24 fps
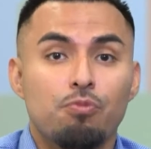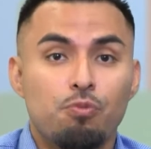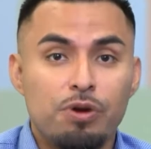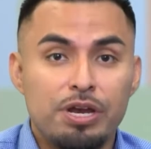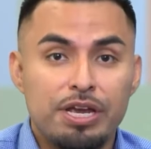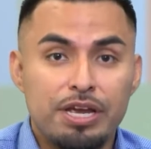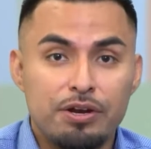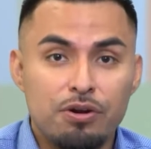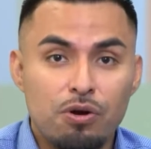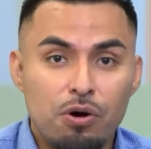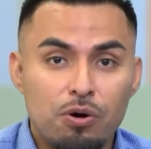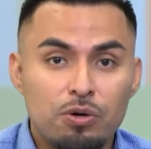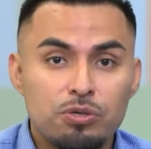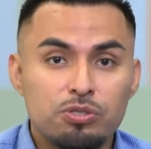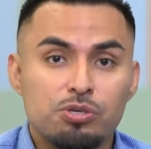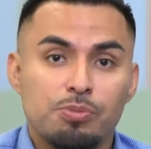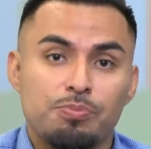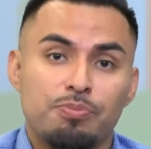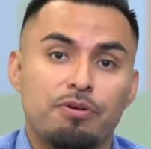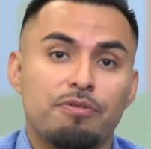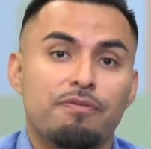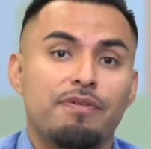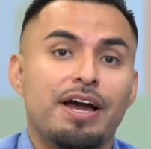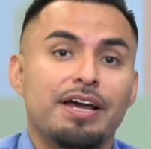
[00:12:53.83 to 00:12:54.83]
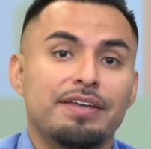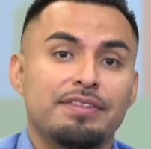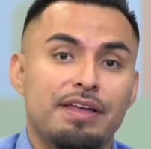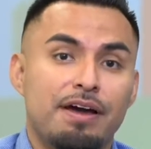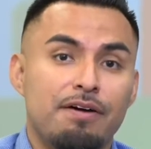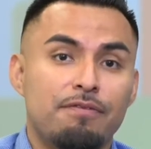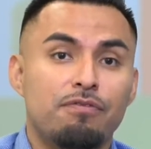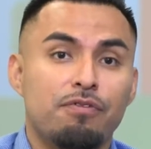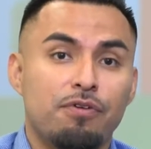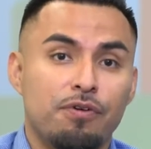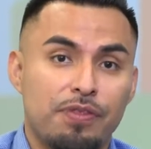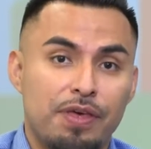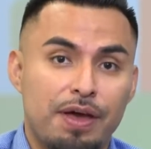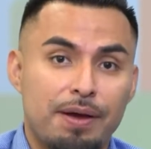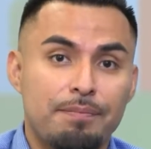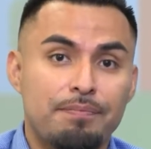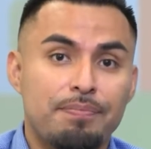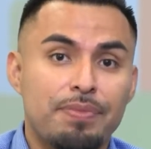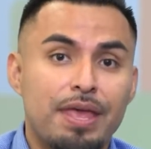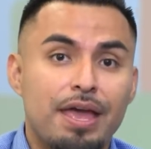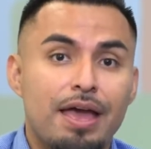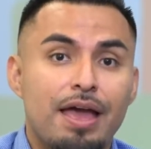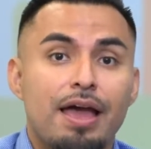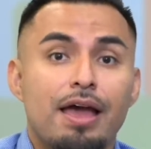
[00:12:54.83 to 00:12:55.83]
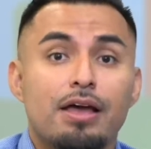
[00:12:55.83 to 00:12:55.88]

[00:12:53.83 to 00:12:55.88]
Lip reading: we can also provide that for them.